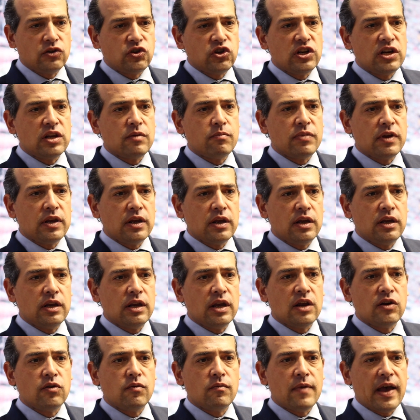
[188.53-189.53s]
and
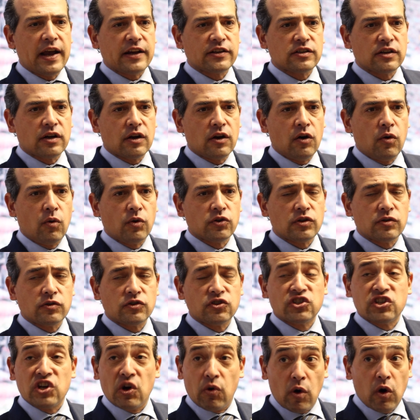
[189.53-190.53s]
GDP in Mexico
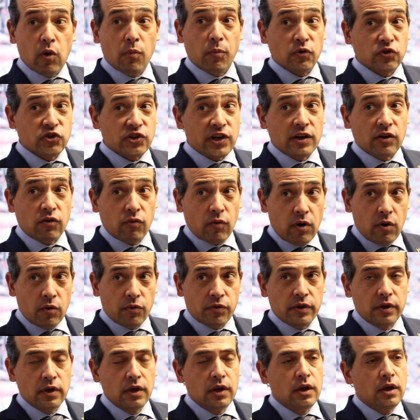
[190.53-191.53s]
was 0%
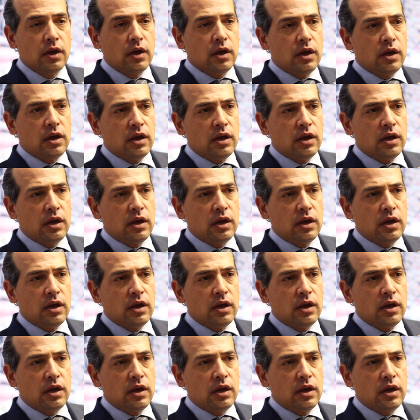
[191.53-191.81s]
growth.